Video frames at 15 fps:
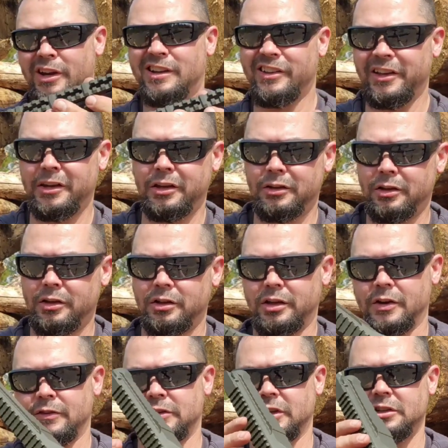We did clean it.
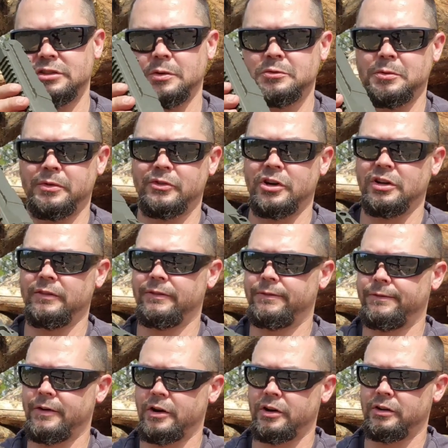Everything seems to be
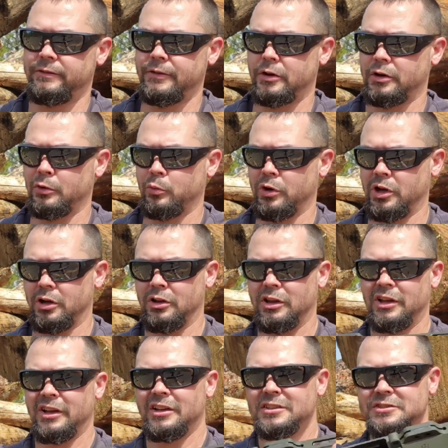running very, very
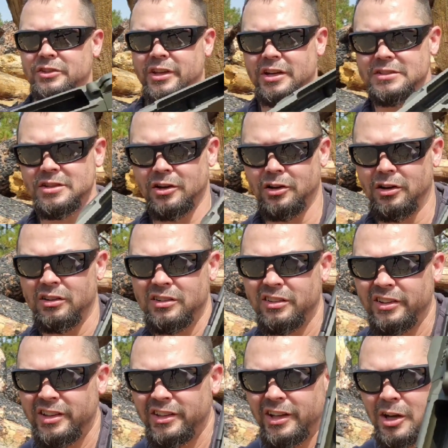well. So that is
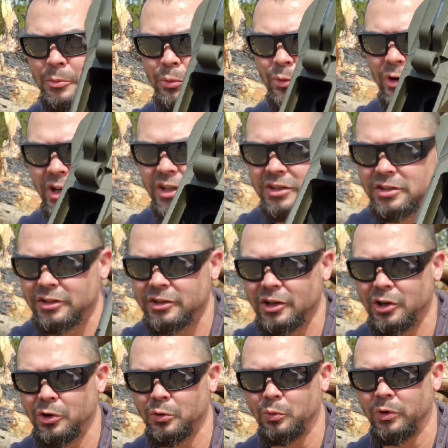all cleaned up, ready
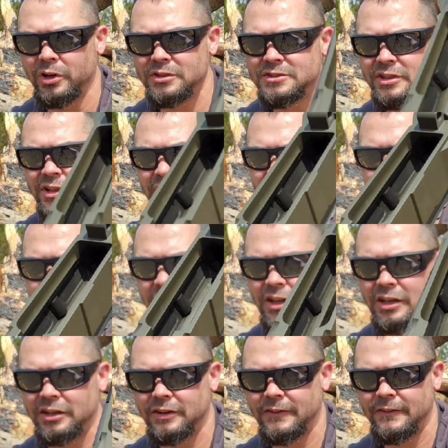to go once
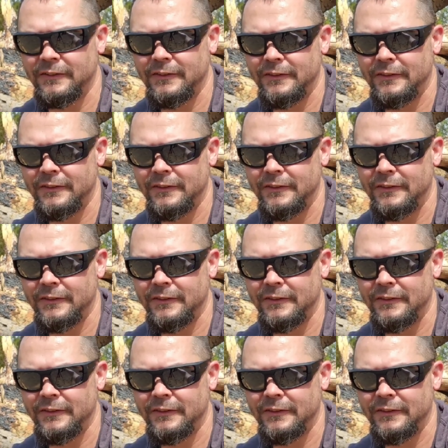again.